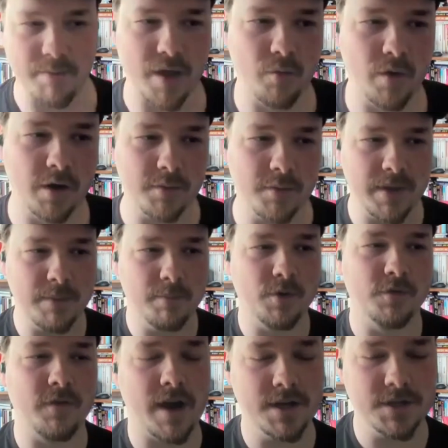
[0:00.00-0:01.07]
man. Where can
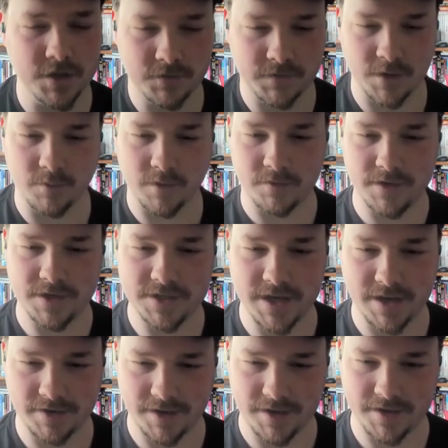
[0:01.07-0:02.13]
people find you if they want to reach
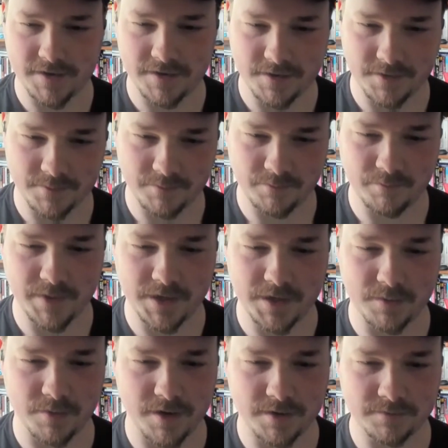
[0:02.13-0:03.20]
out and pick
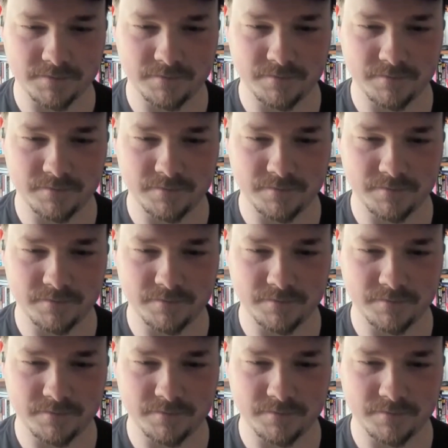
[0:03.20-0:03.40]
your brain?